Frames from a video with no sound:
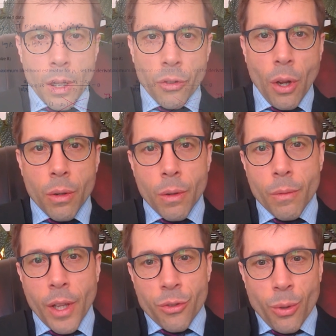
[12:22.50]
So
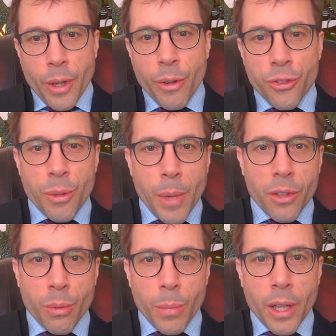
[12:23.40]
that's all there is to
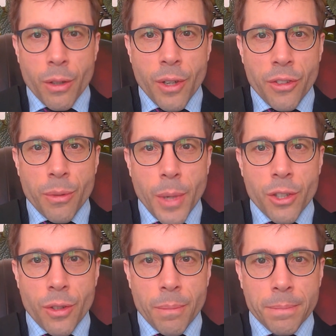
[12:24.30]
maximum likelihood
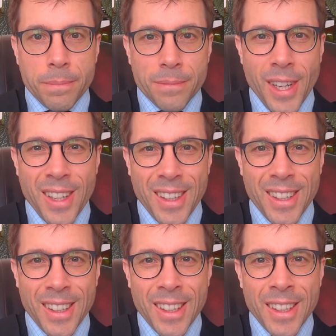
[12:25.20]
estimation.
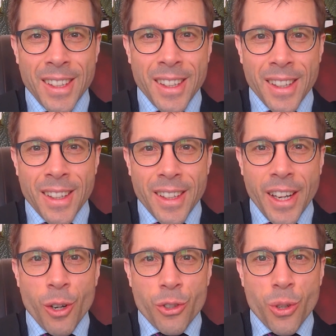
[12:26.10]
Here
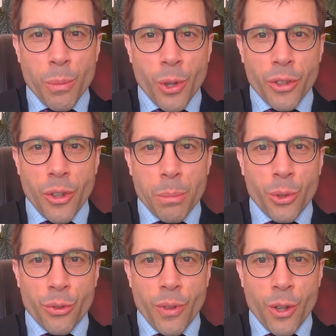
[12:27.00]
are two more examples
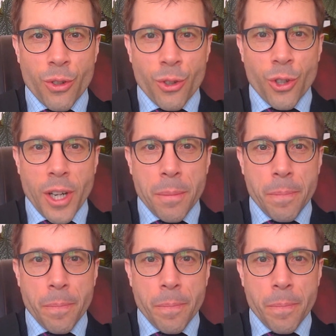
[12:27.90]
for you to try.